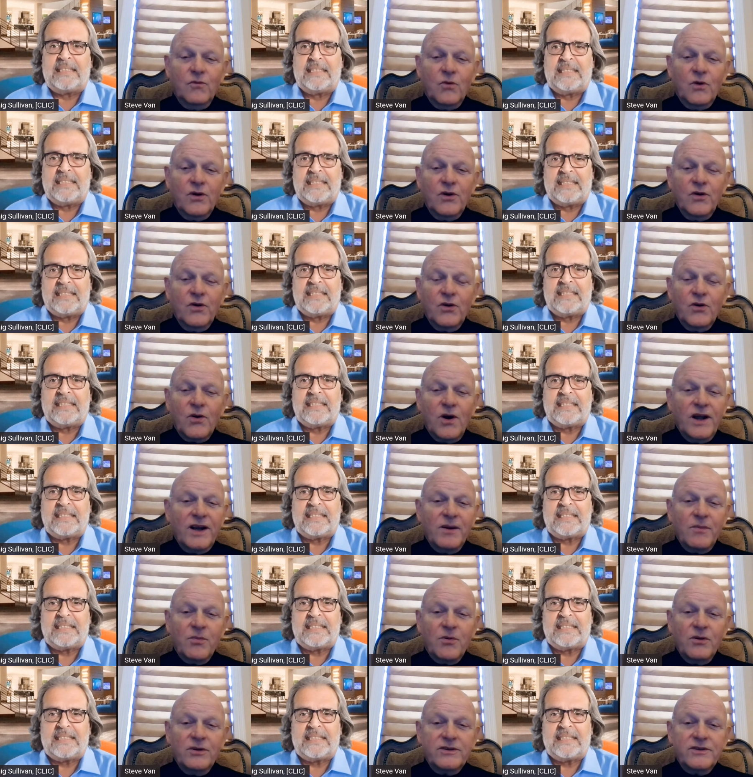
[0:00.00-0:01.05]
Speaker 1: we're doing great
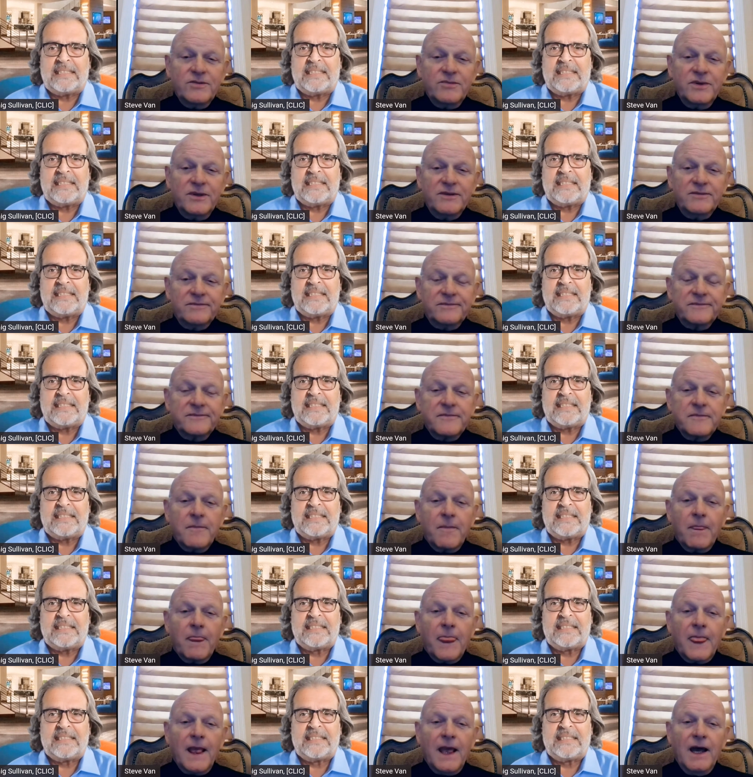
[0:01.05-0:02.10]
at Prism and
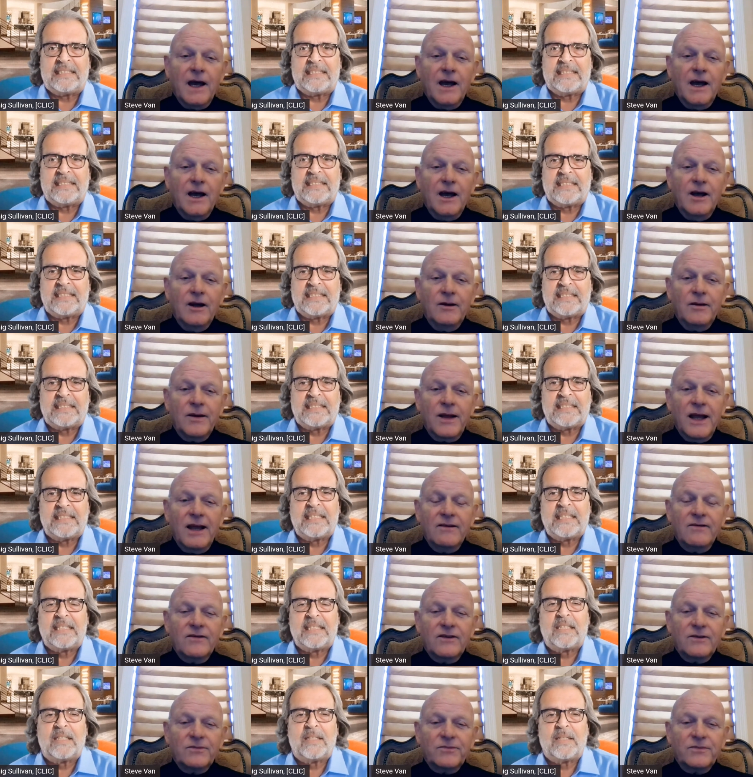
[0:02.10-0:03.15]
uh,
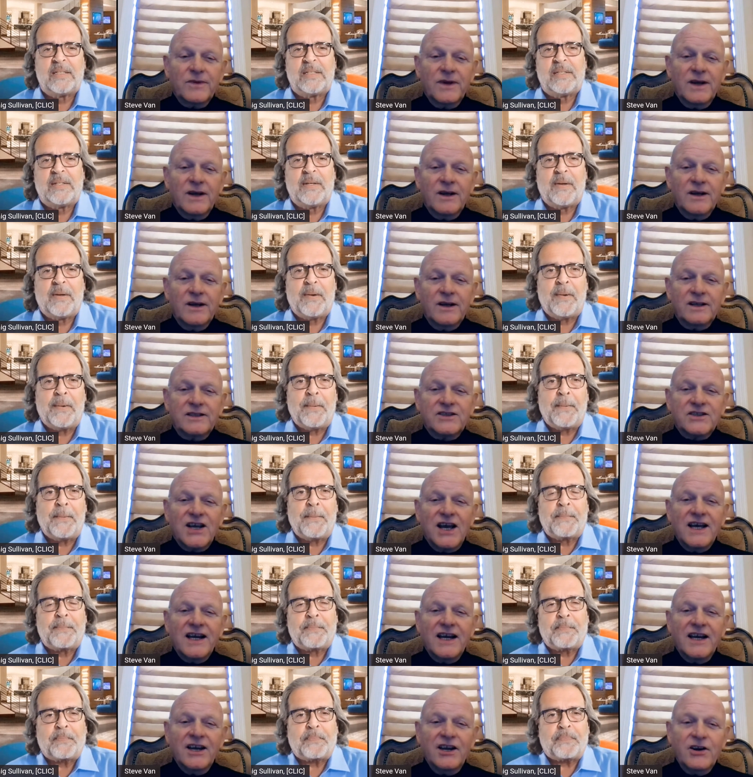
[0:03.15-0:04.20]
have an uh,
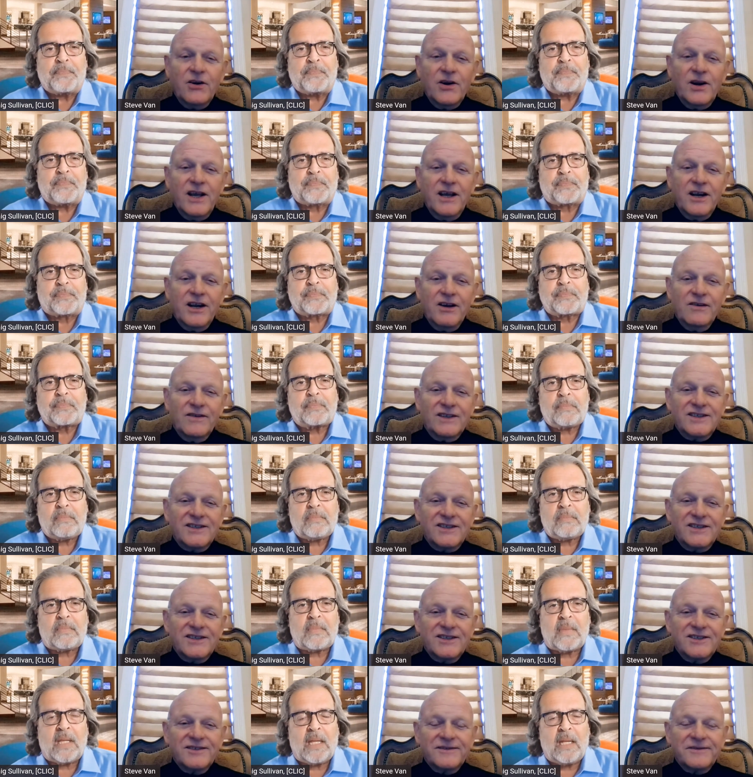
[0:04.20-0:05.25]
exciting year ahead of
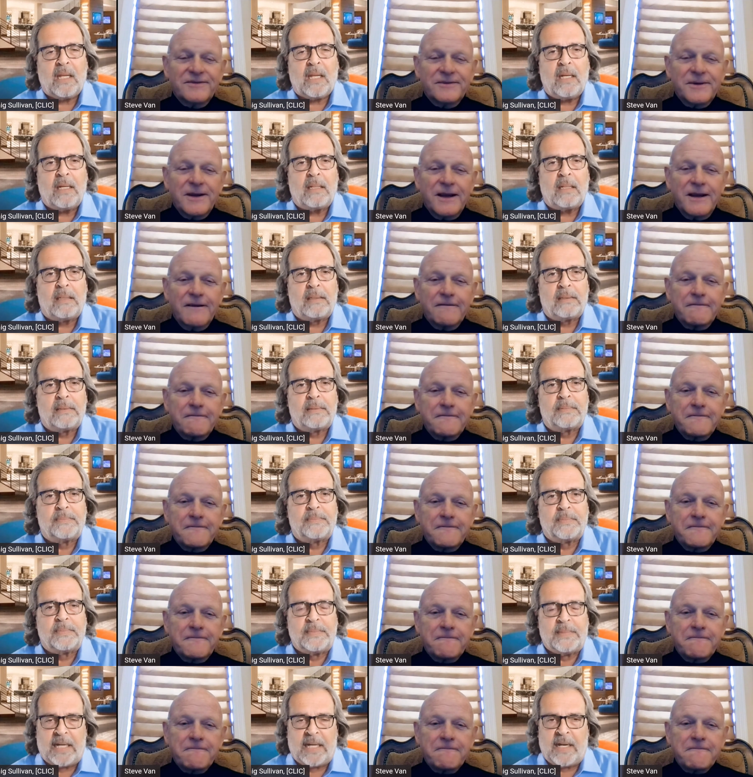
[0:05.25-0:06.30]
us.
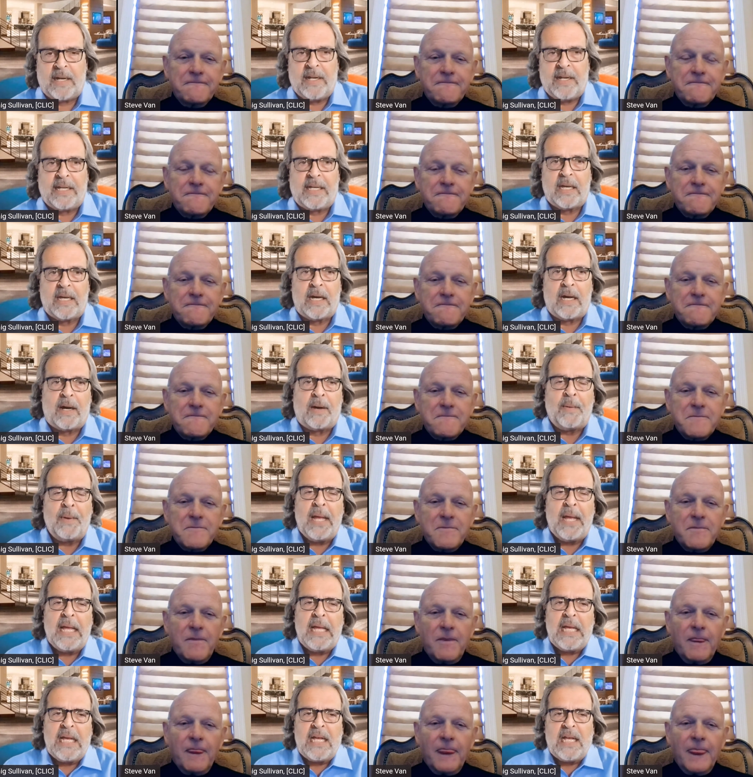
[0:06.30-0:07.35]
Speaker 2: There you go.
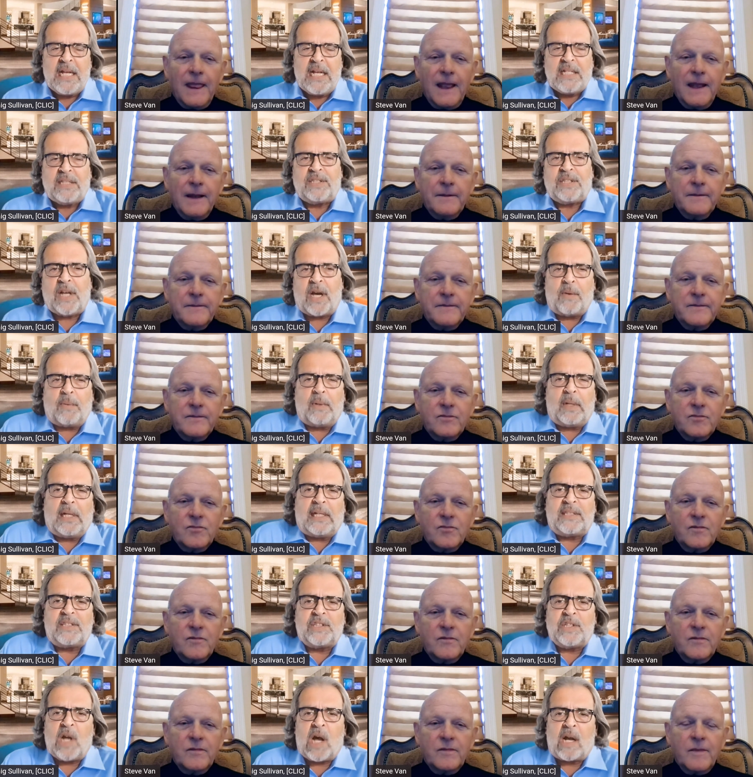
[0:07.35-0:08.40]
So let's
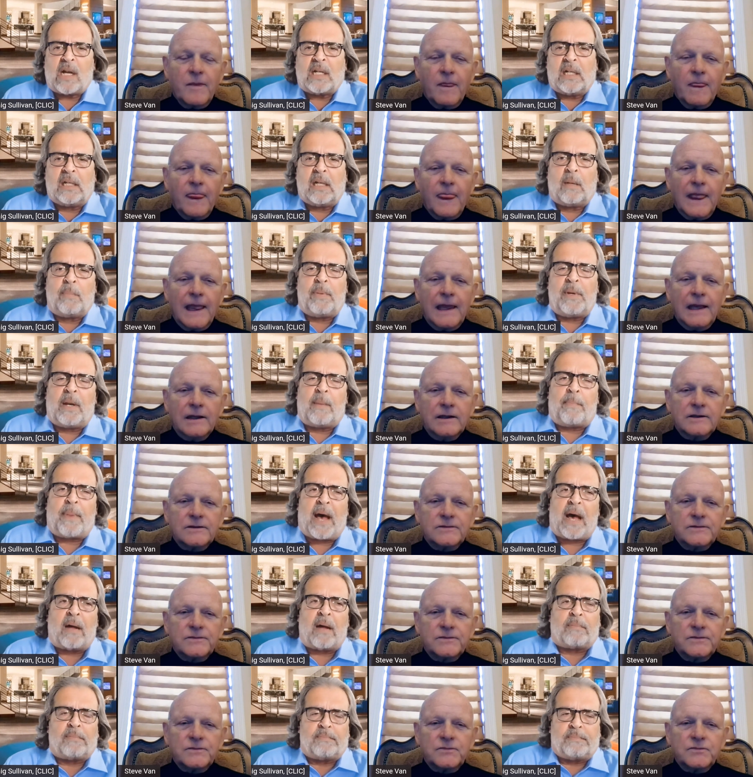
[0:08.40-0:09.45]
talk a little bit
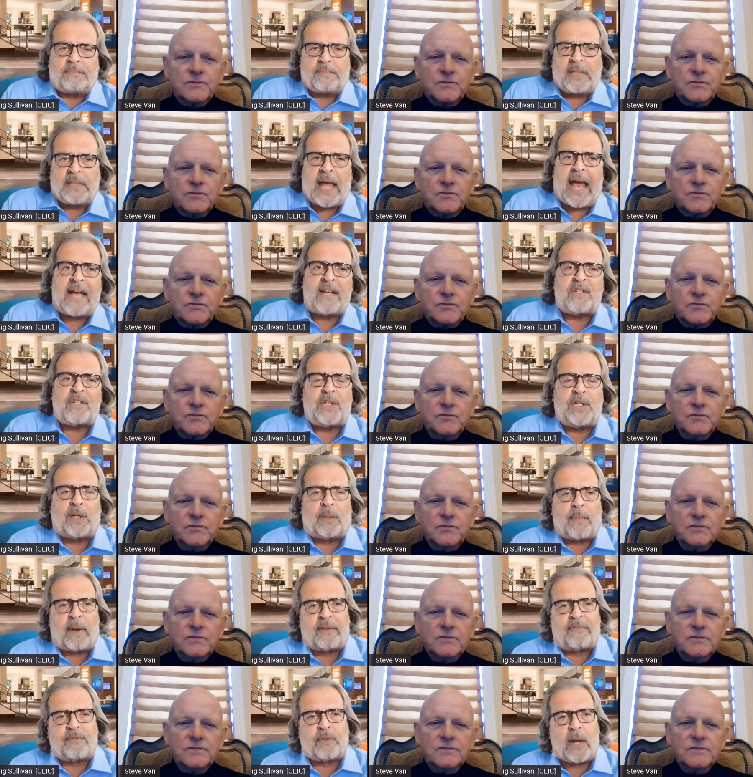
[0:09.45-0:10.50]
about last year,
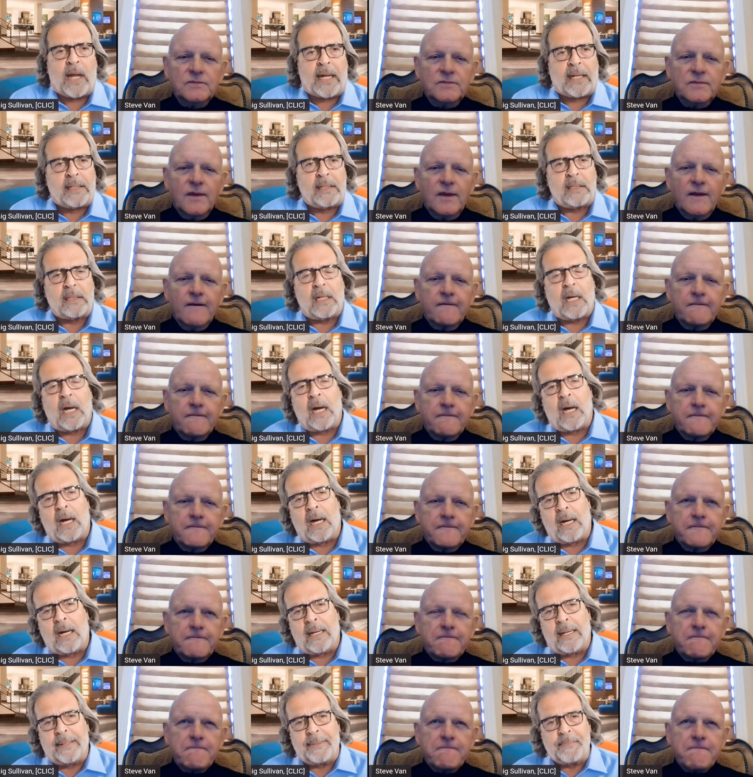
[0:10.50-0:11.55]
my friend.
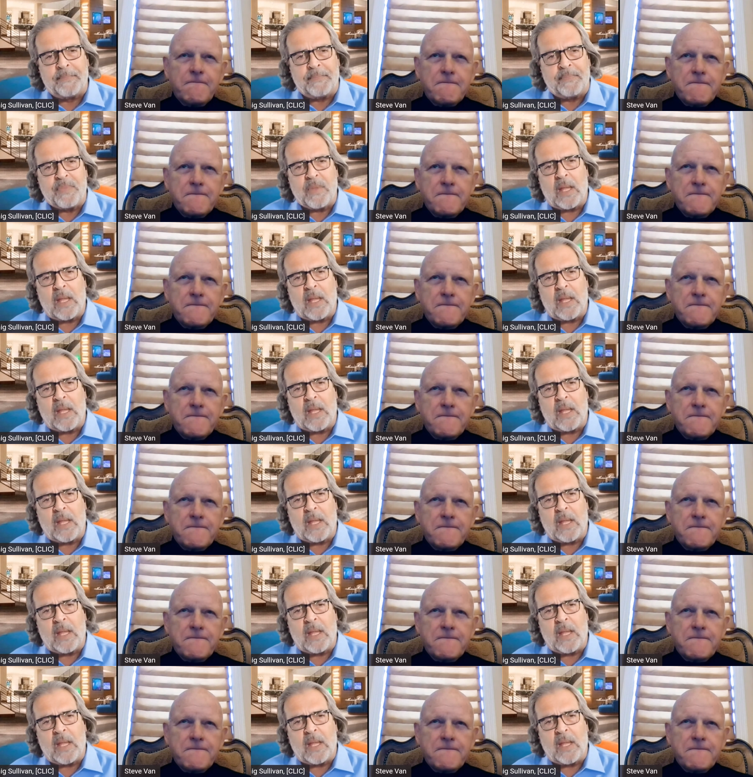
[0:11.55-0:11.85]
Um,